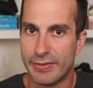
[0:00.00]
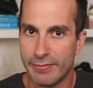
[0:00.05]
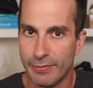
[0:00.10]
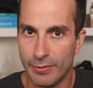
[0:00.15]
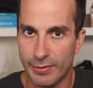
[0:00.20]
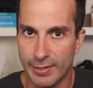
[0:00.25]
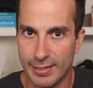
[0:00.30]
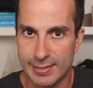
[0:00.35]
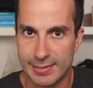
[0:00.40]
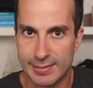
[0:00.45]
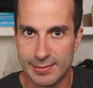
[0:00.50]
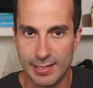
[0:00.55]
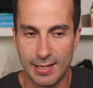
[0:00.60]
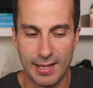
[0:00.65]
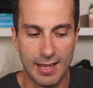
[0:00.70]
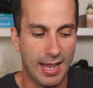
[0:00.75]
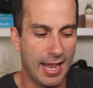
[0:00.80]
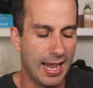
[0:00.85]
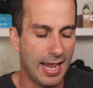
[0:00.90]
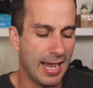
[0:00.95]
through this,
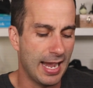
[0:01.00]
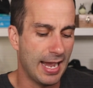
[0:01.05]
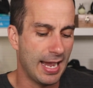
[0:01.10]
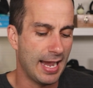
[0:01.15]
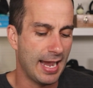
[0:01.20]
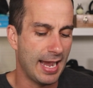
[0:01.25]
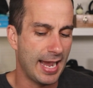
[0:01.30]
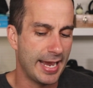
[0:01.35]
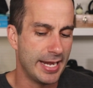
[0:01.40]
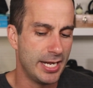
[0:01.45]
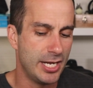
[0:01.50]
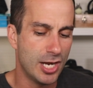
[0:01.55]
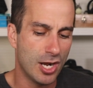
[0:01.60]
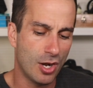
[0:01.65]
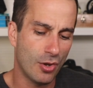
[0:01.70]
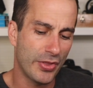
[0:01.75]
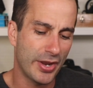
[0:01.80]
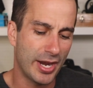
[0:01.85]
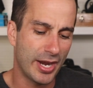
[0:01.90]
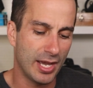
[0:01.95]
I
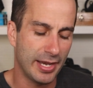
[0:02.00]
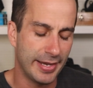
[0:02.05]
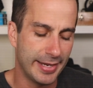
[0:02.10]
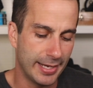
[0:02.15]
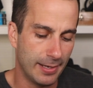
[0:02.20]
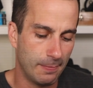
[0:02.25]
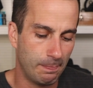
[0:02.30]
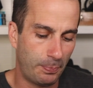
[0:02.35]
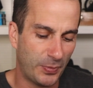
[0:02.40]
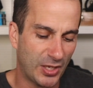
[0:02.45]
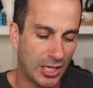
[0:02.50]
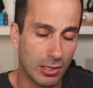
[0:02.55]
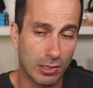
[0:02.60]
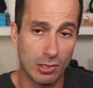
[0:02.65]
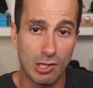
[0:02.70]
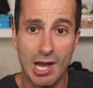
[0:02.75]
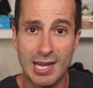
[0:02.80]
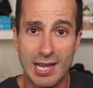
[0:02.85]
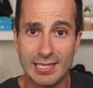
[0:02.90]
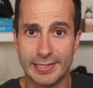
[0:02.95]
know that I am
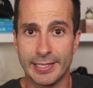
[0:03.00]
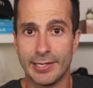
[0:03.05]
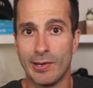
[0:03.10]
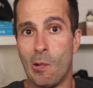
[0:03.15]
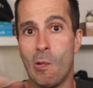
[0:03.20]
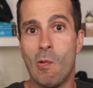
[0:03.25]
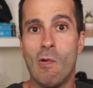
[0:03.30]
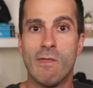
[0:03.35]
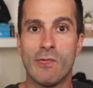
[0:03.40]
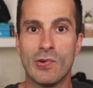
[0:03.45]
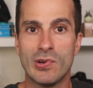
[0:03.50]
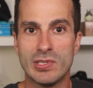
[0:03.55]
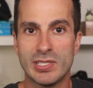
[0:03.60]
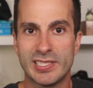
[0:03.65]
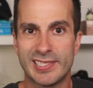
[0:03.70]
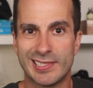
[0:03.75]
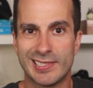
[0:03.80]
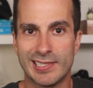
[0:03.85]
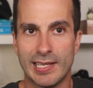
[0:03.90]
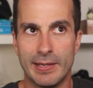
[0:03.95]
glossing over
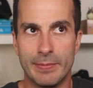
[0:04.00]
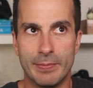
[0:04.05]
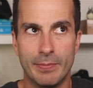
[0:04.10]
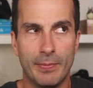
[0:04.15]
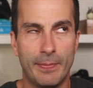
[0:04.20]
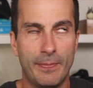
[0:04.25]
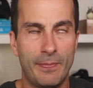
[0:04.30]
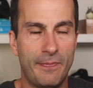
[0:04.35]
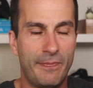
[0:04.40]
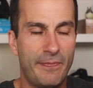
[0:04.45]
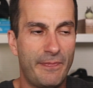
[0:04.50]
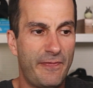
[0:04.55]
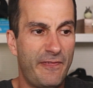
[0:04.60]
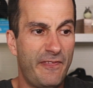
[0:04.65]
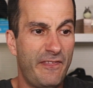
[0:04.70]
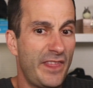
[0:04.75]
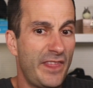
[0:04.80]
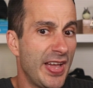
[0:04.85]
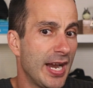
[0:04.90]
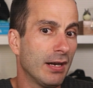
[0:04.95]
some
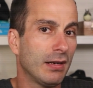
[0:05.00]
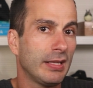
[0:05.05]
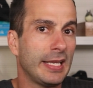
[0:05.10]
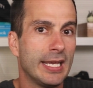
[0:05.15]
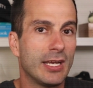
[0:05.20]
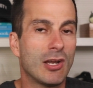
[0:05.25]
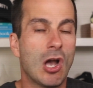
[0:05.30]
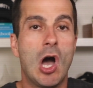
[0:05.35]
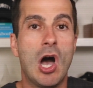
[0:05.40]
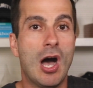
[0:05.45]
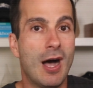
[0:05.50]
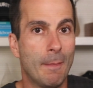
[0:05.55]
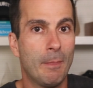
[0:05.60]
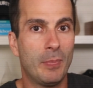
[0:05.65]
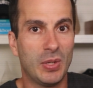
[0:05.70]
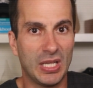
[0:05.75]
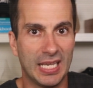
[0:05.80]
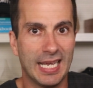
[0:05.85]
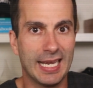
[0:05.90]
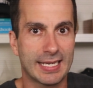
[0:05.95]
fairly
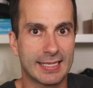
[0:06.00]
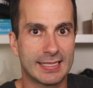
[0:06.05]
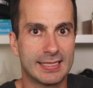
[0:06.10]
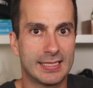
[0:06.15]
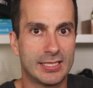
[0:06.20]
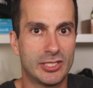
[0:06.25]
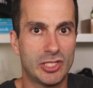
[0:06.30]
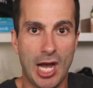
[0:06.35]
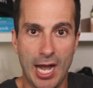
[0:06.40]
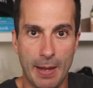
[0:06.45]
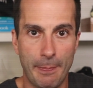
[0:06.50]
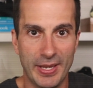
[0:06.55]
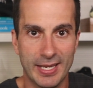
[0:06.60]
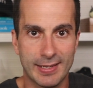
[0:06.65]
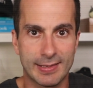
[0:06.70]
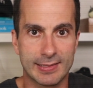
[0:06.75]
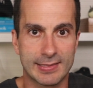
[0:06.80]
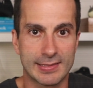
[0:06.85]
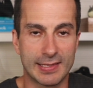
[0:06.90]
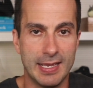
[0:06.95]
complex
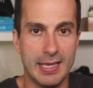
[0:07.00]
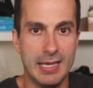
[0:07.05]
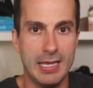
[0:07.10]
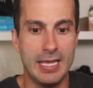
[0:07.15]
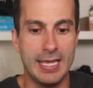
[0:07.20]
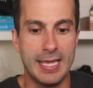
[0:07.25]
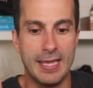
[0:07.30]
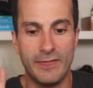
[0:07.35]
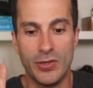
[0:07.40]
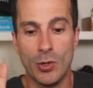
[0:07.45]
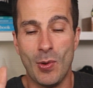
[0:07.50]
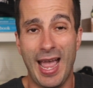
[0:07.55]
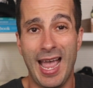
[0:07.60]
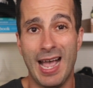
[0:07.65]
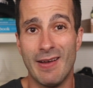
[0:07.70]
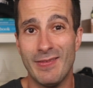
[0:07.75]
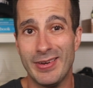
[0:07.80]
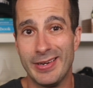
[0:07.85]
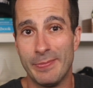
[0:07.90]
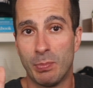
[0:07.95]
topics if you
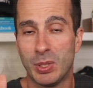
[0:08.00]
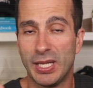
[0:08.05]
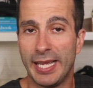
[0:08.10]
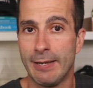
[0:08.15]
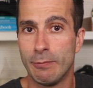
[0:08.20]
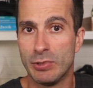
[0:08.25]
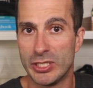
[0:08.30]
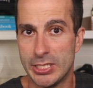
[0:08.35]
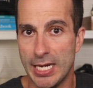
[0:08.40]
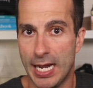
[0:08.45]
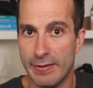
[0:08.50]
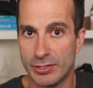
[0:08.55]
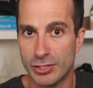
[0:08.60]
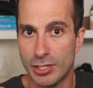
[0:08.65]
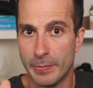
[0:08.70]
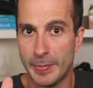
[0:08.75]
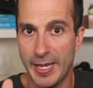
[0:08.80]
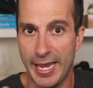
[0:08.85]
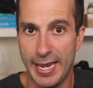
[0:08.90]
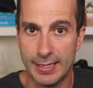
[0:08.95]
haven't played with
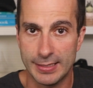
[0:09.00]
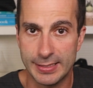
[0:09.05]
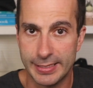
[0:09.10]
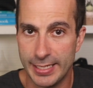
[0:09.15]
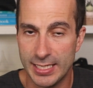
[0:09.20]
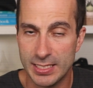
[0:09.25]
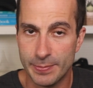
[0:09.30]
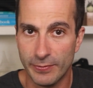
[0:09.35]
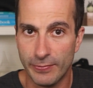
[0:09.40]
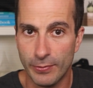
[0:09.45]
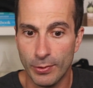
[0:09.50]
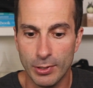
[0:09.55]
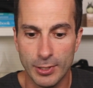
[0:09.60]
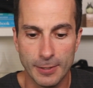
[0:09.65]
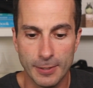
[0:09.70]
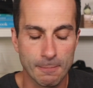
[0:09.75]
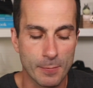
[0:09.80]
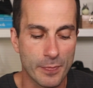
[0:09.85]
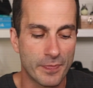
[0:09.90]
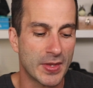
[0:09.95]
JavaScript ASTs
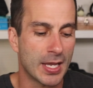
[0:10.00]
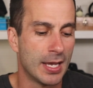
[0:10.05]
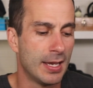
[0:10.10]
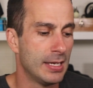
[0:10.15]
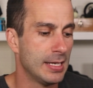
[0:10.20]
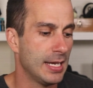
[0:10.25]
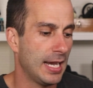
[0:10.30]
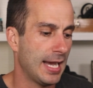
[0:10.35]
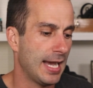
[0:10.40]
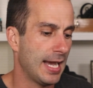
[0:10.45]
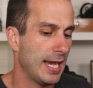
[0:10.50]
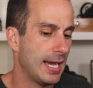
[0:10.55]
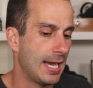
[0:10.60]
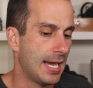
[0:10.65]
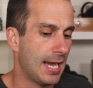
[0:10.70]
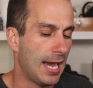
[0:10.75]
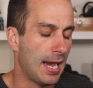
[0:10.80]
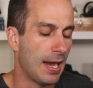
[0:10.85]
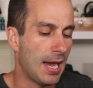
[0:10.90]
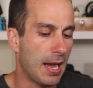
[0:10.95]
before,
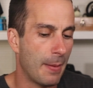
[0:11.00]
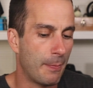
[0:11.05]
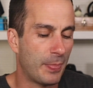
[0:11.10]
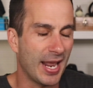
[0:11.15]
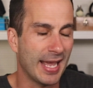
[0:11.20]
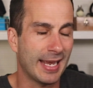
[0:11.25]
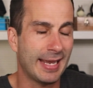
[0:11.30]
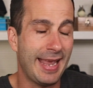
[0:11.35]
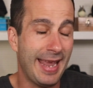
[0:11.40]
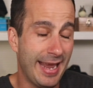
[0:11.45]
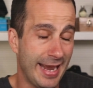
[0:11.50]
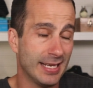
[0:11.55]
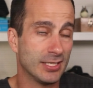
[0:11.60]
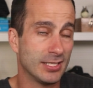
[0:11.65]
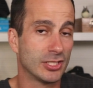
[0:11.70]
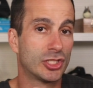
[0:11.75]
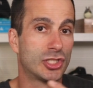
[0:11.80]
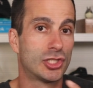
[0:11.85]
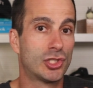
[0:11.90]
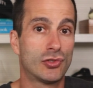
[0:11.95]
but I
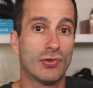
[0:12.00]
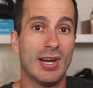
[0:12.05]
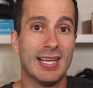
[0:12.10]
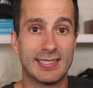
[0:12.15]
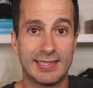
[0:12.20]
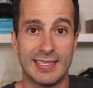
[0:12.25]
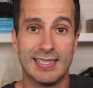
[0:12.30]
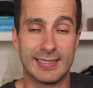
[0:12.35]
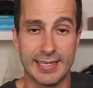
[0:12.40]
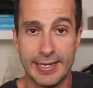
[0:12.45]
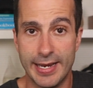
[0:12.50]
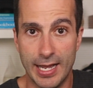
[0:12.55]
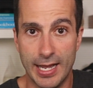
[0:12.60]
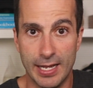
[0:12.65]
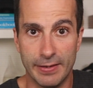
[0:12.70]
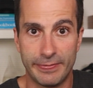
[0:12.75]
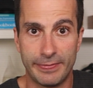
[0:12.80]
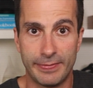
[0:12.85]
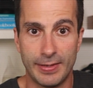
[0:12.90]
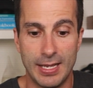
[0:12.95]
can't stress this
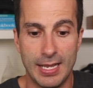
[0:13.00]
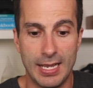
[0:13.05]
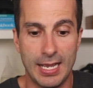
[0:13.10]
enough.